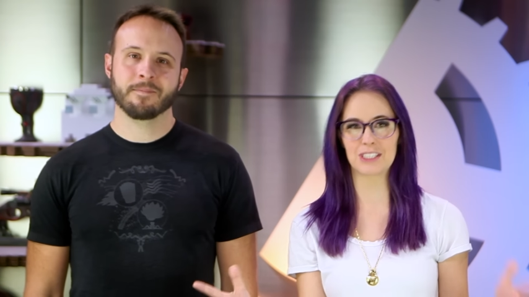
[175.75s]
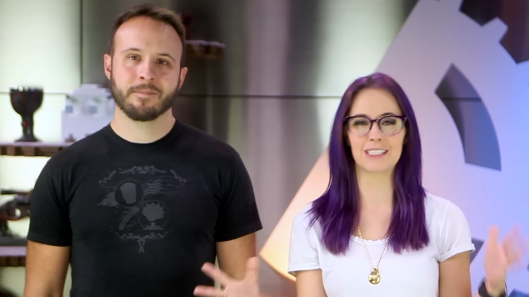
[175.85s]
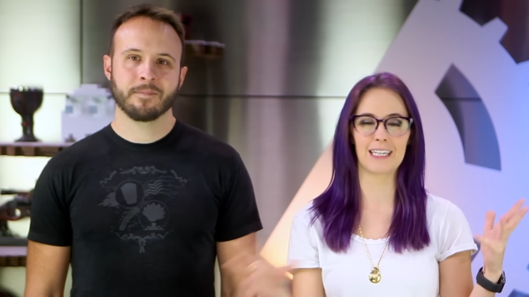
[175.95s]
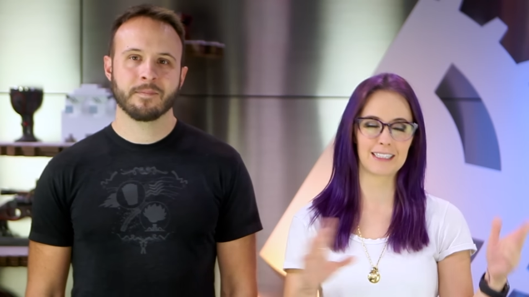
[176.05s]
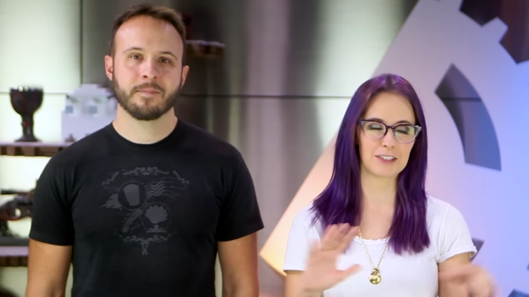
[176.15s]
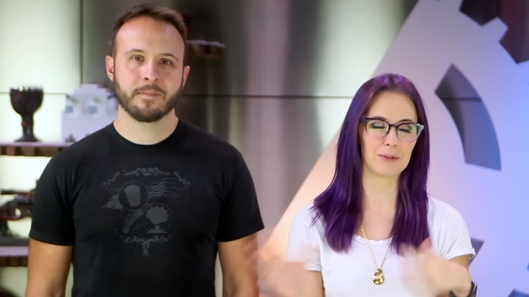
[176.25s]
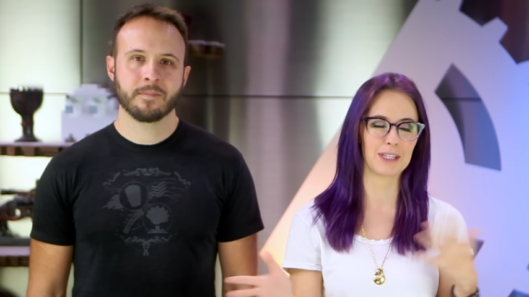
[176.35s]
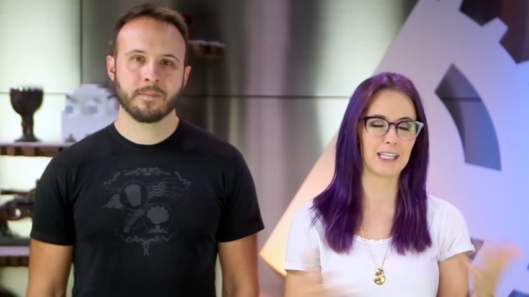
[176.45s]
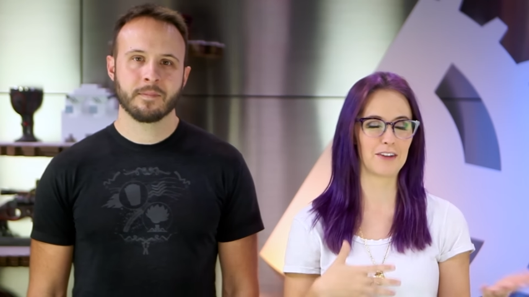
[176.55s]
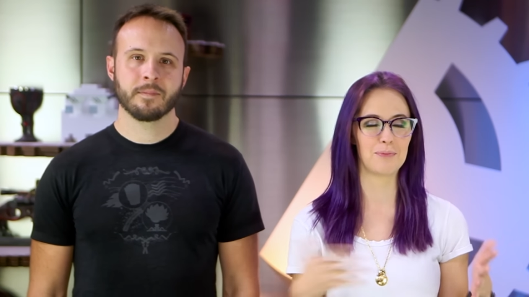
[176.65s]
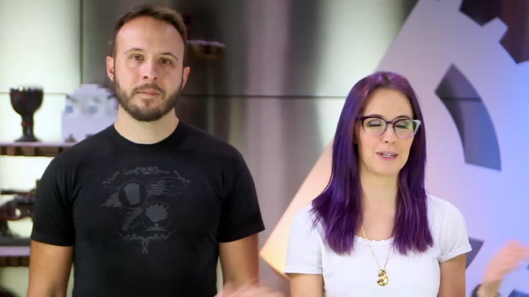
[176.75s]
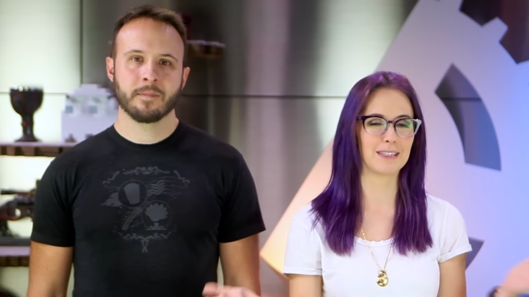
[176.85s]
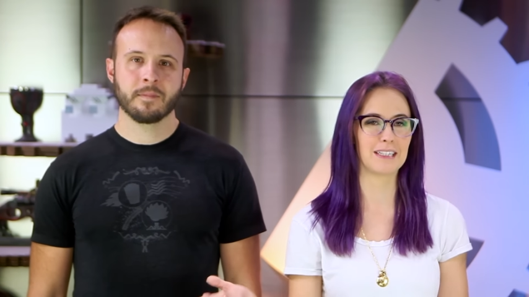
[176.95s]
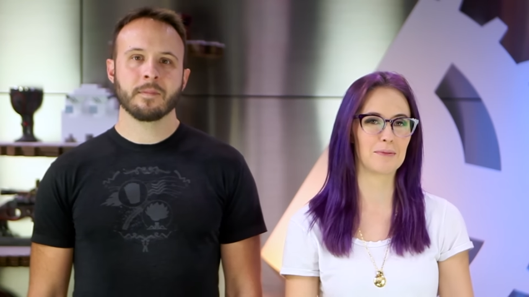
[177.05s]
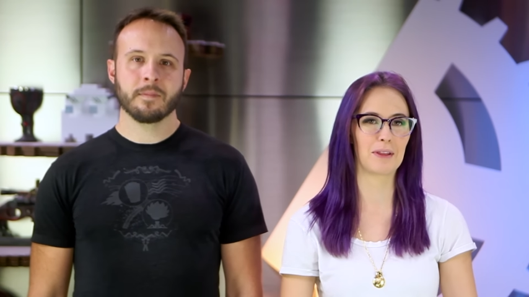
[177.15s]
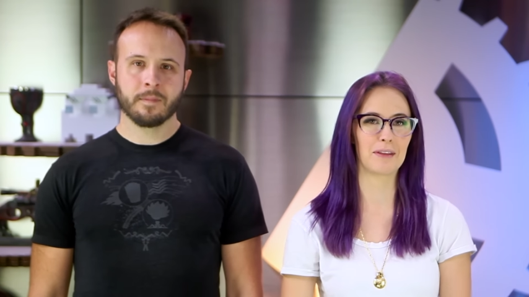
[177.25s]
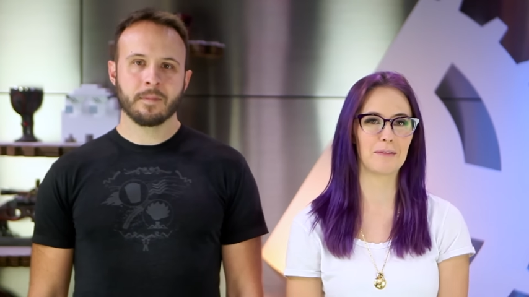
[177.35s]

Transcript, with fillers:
Speaker 1: which is exactly what the FBI did with